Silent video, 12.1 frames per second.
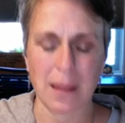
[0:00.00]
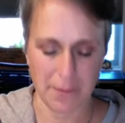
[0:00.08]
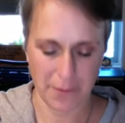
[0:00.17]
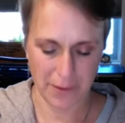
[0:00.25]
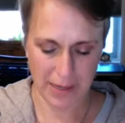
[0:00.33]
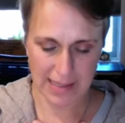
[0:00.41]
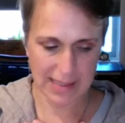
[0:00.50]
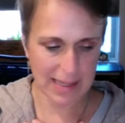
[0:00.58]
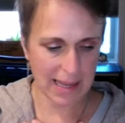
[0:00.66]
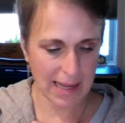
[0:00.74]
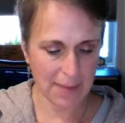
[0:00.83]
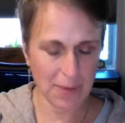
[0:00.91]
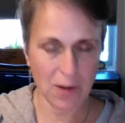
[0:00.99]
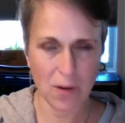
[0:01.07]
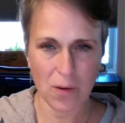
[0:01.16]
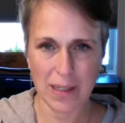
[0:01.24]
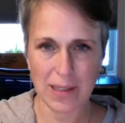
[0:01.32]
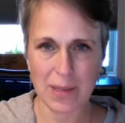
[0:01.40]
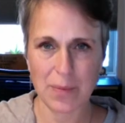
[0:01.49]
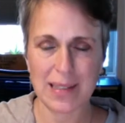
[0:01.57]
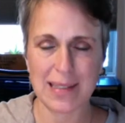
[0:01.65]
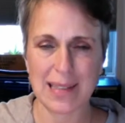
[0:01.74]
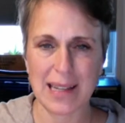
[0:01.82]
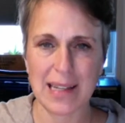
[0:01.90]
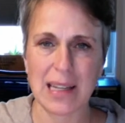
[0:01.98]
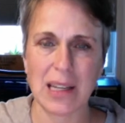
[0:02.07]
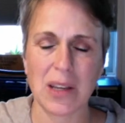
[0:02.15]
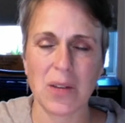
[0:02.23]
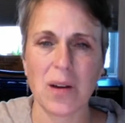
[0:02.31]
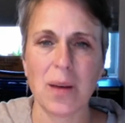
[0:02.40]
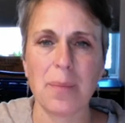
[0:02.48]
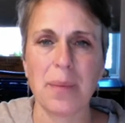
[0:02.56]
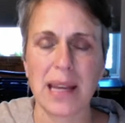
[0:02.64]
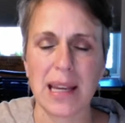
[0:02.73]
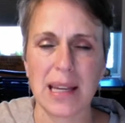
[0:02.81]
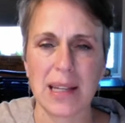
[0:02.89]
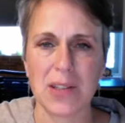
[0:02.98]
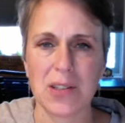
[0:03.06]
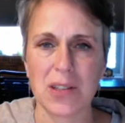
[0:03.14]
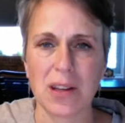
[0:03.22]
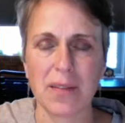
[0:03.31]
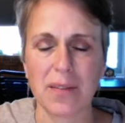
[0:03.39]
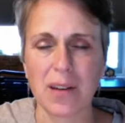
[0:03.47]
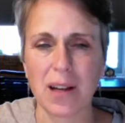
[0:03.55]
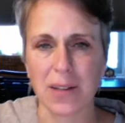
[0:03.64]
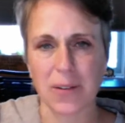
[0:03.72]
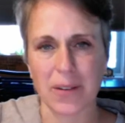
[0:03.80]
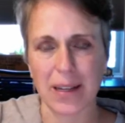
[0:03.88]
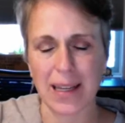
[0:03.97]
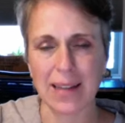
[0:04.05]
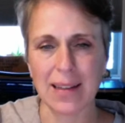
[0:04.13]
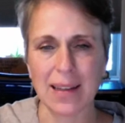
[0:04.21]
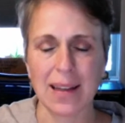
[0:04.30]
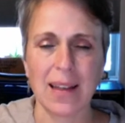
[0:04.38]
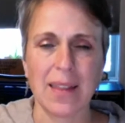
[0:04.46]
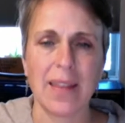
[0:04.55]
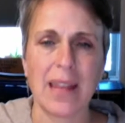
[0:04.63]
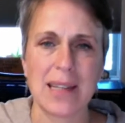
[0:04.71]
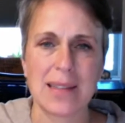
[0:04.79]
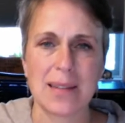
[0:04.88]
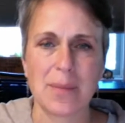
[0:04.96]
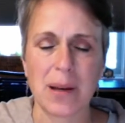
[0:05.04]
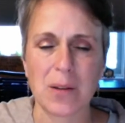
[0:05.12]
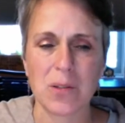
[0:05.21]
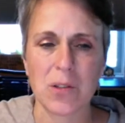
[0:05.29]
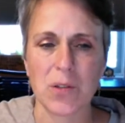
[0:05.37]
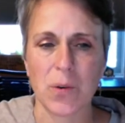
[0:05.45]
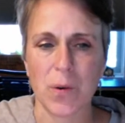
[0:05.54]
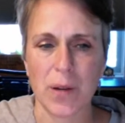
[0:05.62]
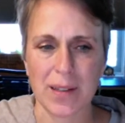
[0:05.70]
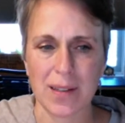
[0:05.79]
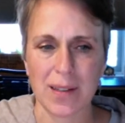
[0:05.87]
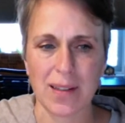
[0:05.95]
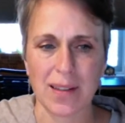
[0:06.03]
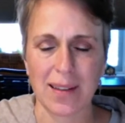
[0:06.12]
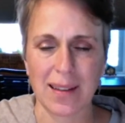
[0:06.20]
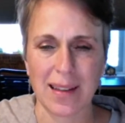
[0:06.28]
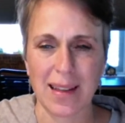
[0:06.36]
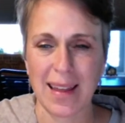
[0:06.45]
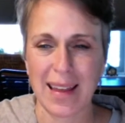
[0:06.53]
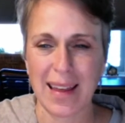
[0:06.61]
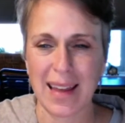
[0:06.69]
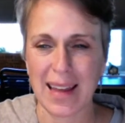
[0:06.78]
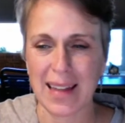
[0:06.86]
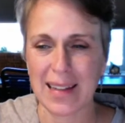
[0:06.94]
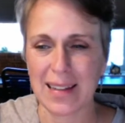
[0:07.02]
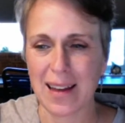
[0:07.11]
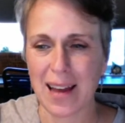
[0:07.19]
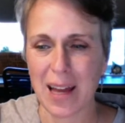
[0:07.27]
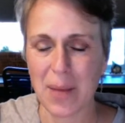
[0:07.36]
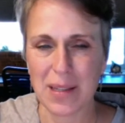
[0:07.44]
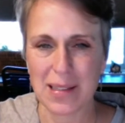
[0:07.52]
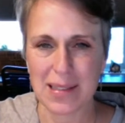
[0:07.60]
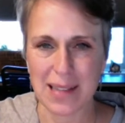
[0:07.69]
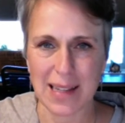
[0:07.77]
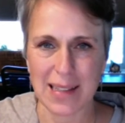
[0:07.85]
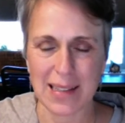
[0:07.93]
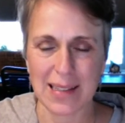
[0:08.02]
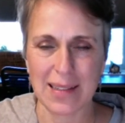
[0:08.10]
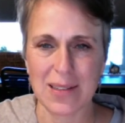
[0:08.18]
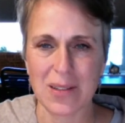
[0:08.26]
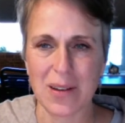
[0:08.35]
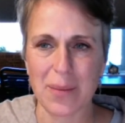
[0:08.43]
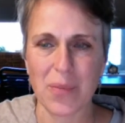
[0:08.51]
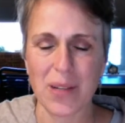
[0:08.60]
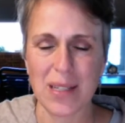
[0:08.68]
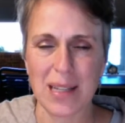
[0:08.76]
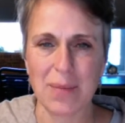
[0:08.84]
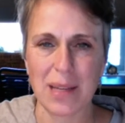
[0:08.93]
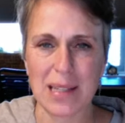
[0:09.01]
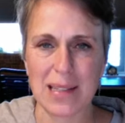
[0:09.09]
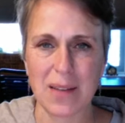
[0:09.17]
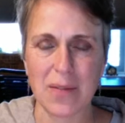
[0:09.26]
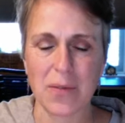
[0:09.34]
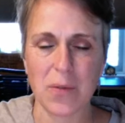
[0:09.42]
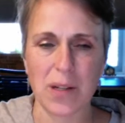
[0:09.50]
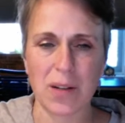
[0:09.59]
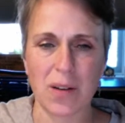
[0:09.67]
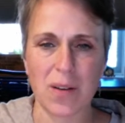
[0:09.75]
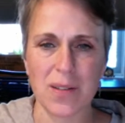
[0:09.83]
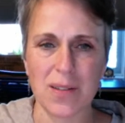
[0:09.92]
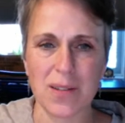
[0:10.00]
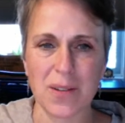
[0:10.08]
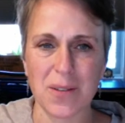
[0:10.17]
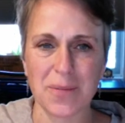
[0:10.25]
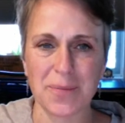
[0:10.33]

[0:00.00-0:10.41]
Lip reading: Friends, I am going to be sending you a page of coloring that is about soil. And I'm excited, so I'm printing myself one also.